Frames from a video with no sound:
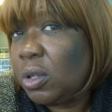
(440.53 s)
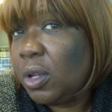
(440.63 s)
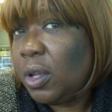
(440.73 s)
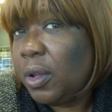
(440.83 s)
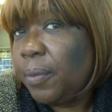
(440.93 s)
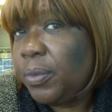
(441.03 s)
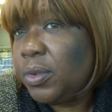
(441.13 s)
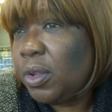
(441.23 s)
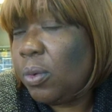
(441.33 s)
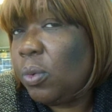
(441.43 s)
Okay.
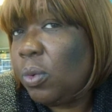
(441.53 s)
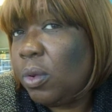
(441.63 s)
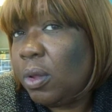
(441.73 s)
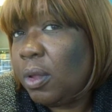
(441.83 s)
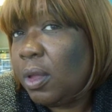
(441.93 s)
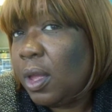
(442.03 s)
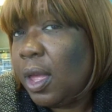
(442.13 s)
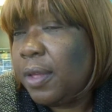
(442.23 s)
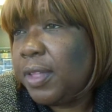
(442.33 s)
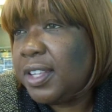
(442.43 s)
So. so
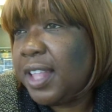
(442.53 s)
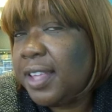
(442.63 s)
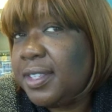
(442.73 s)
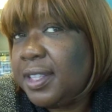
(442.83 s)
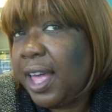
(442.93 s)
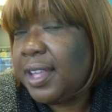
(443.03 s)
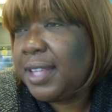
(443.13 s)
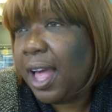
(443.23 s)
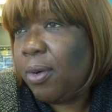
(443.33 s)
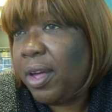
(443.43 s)
that's, that's, that is
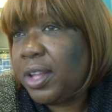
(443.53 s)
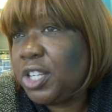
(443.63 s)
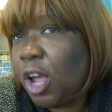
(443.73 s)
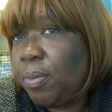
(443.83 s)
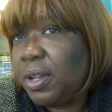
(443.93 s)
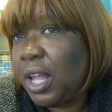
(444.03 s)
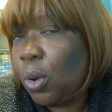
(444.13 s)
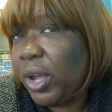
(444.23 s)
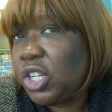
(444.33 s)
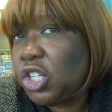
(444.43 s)
how I interpret
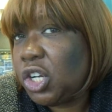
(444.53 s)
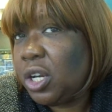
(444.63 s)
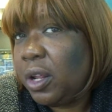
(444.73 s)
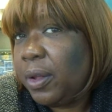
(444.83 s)
that question.